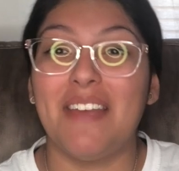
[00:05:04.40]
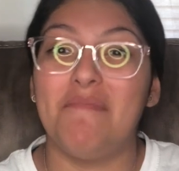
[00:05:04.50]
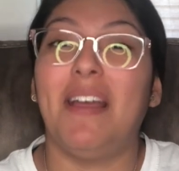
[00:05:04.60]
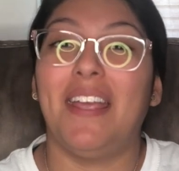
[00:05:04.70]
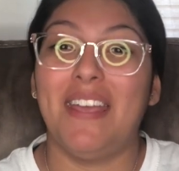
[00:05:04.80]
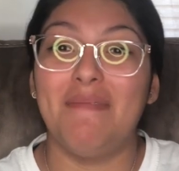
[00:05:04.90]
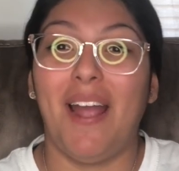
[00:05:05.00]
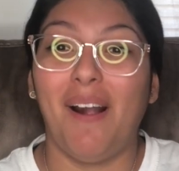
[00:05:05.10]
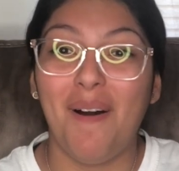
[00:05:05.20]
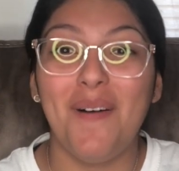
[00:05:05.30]
can get
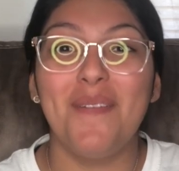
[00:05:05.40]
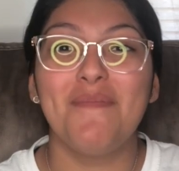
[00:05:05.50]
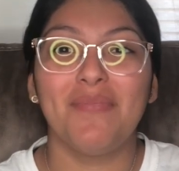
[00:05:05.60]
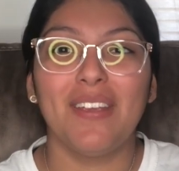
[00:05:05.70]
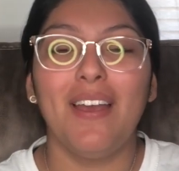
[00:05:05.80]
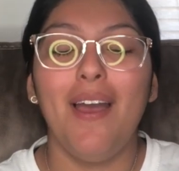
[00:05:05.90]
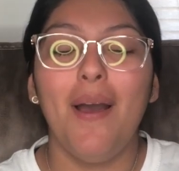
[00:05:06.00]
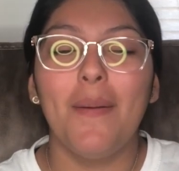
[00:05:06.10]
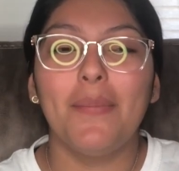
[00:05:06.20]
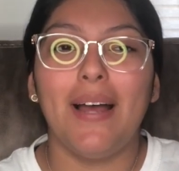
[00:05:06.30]
back home.
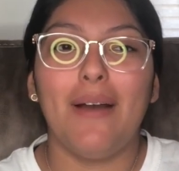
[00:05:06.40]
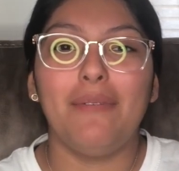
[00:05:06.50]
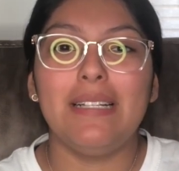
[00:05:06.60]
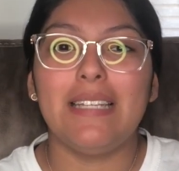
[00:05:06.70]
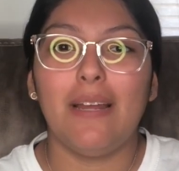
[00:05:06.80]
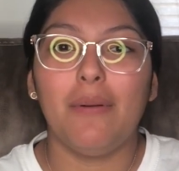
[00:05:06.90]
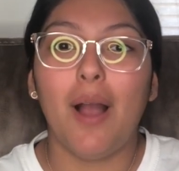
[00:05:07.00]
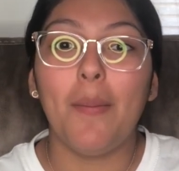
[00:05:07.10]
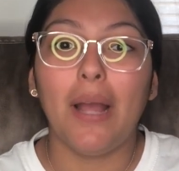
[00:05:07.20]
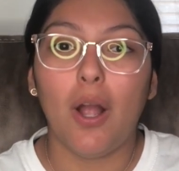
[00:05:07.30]
But we did. We
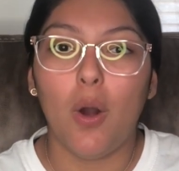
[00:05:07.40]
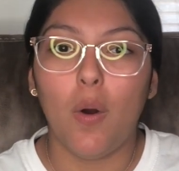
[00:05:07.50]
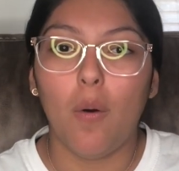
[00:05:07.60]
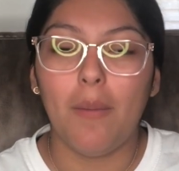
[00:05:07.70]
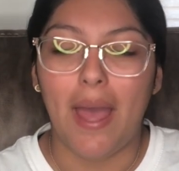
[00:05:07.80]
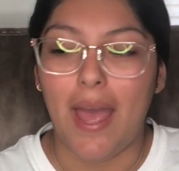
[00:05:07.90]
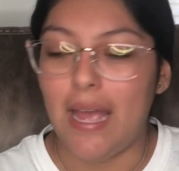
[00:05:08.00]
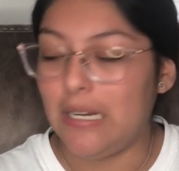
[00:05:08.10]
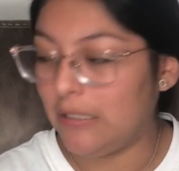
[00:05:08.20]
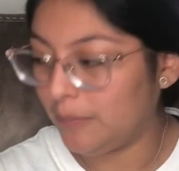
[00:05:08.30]
got back home,
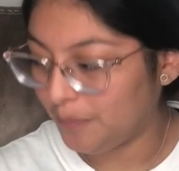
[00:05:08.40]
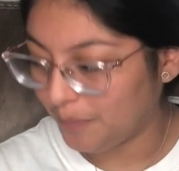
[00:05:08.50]
and